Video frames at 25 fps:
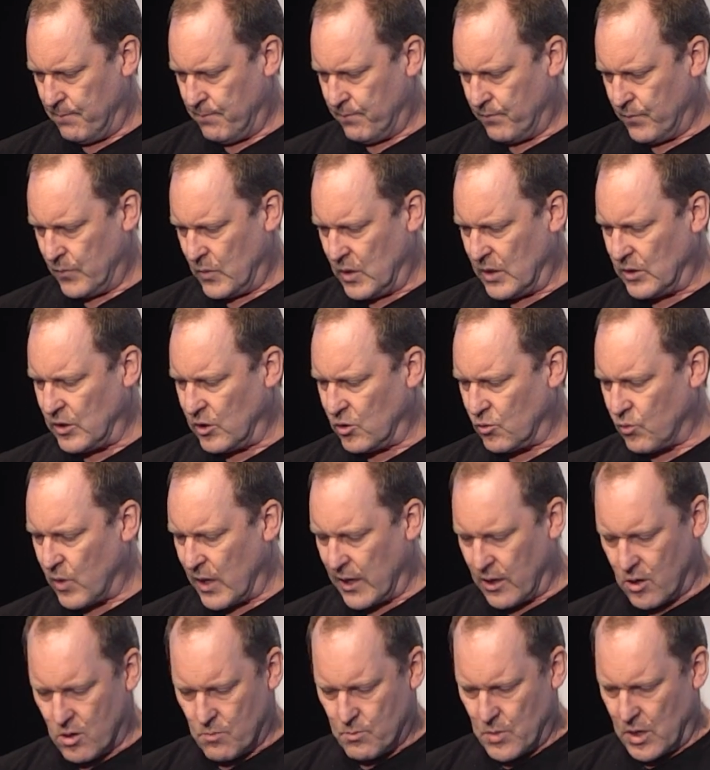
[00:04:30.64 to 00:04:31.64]
This is
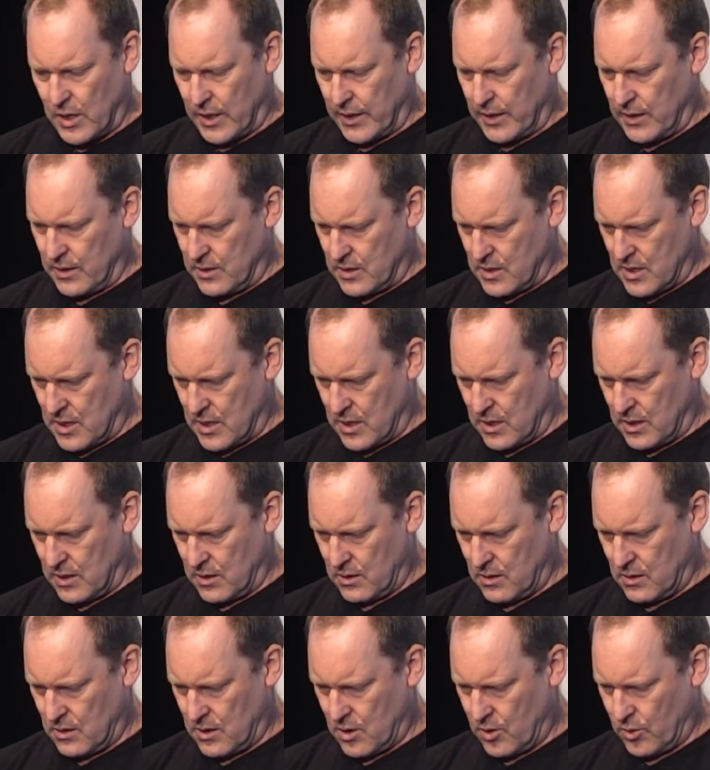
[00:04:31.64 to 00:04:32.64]
running on my
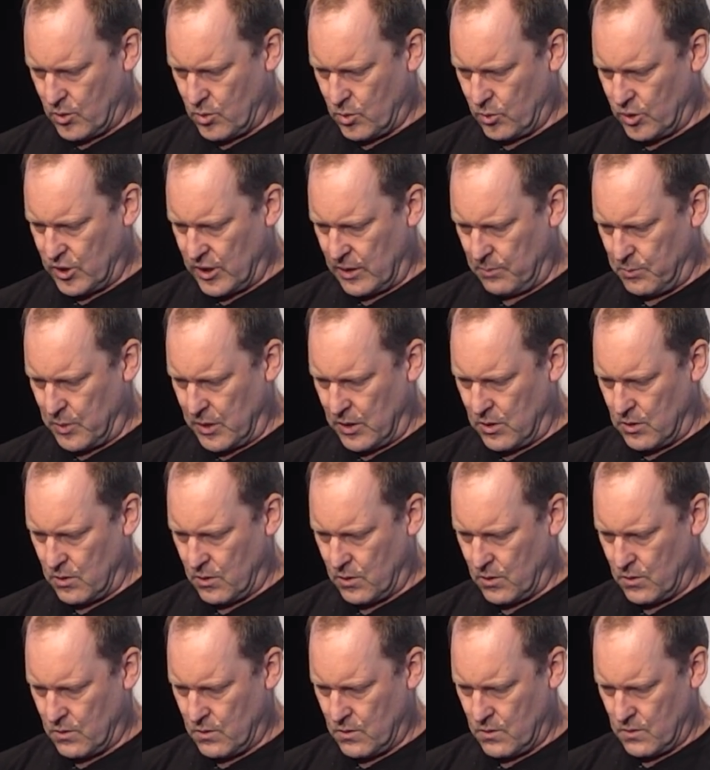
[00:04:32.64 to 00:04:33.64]
local GPU.